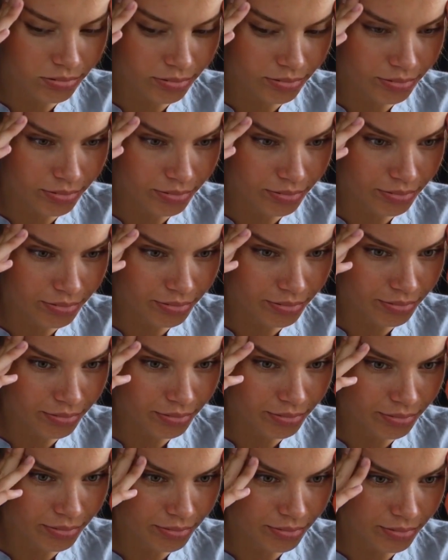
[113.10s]
And it's also
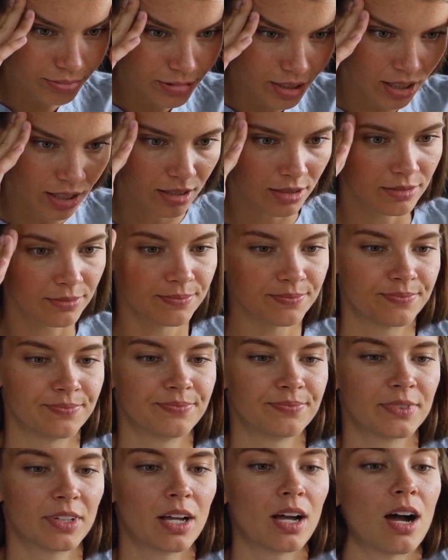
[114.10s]
good to do the
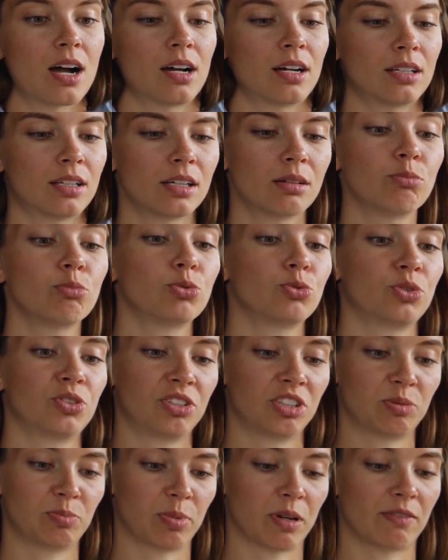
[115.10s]
positive
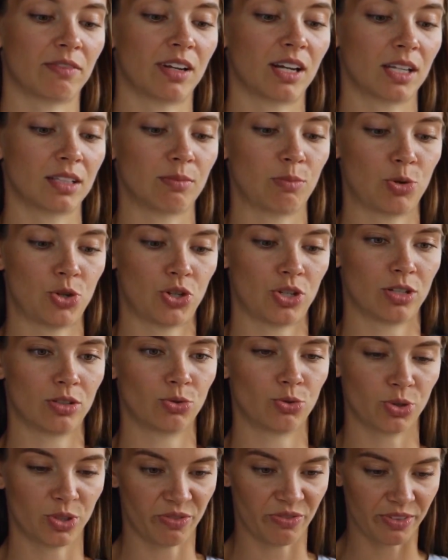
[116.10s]
affirmations.
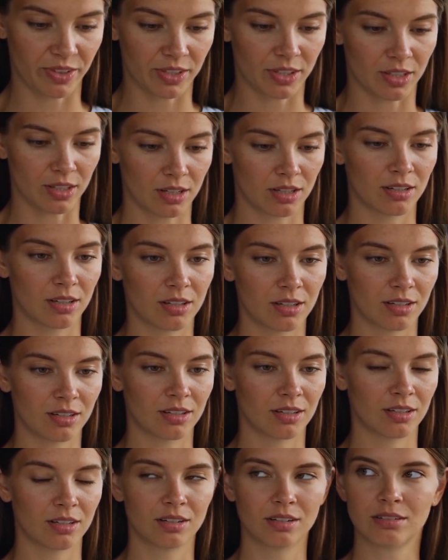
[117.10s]
But if
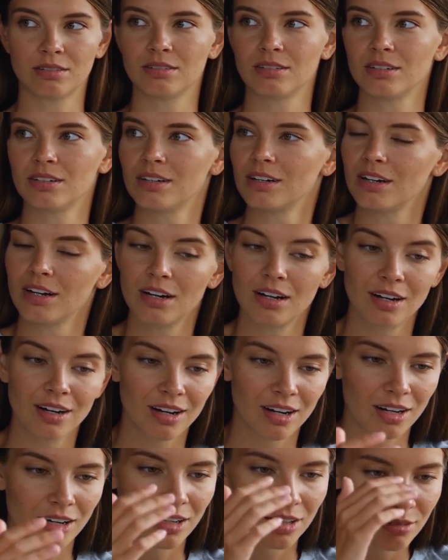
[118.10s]
you don't
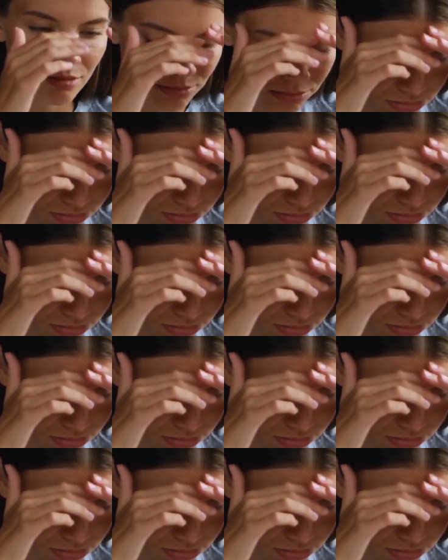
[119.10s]
have